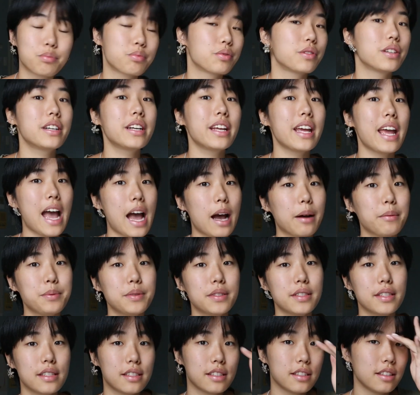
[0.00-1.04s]
pretty
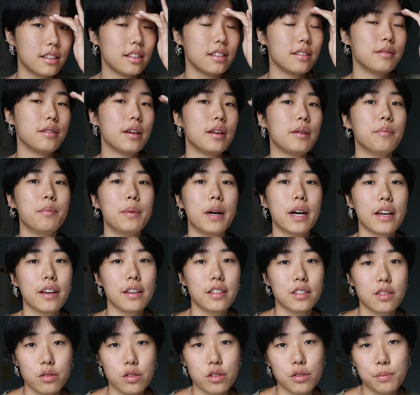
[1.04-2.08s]
absent in
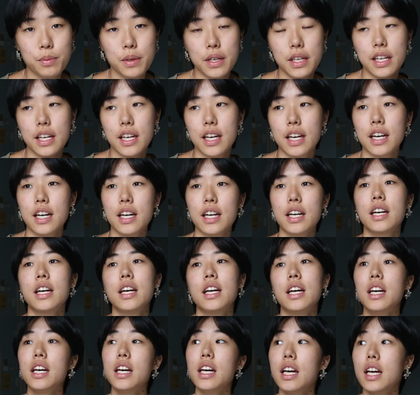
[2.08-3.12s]
my social media
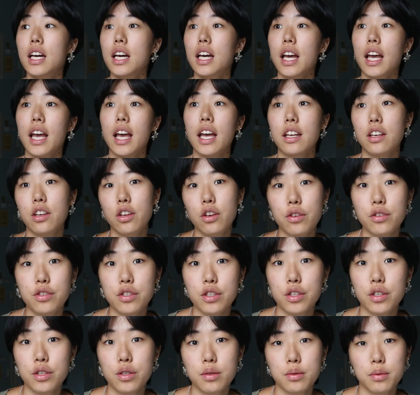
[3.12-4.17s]
and
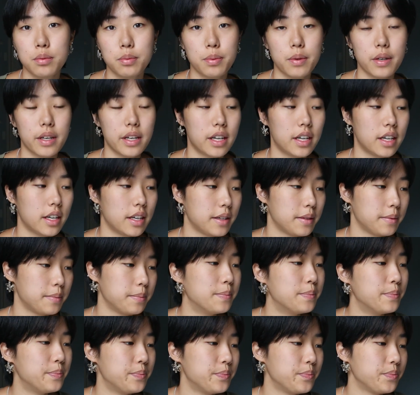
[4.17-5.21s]
YouTube,
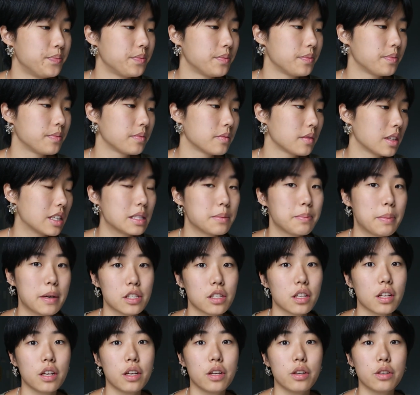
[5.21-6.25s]

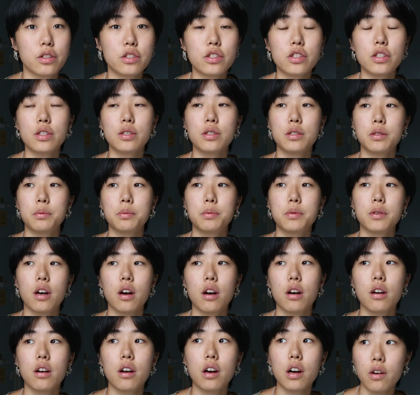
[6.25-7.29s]
especially YouTube,
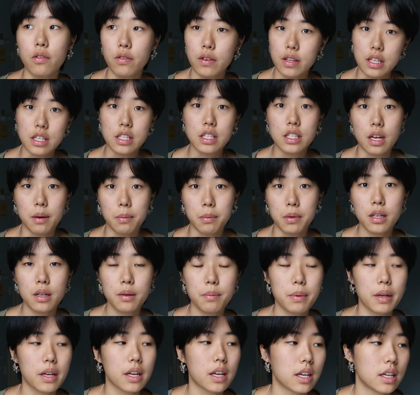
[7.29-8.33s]
over the summer,
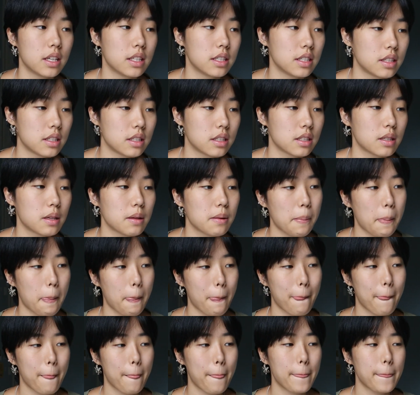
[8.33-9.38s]
because
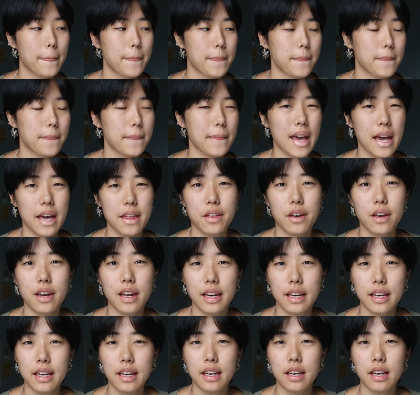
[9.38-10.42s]
I thought
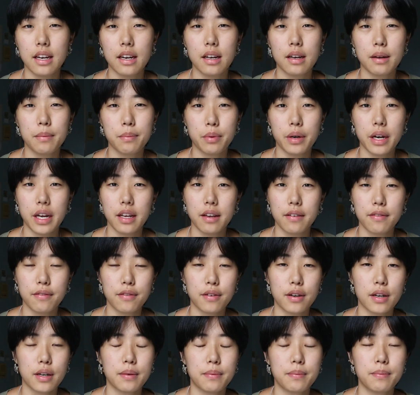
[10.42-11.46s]
I needed a break
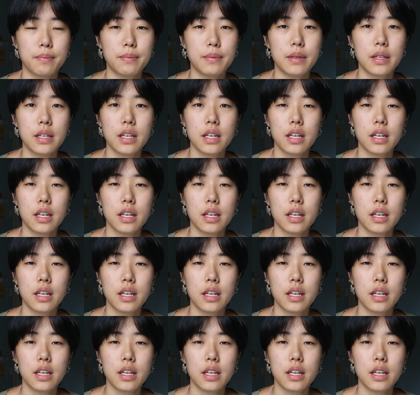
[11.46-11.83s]
from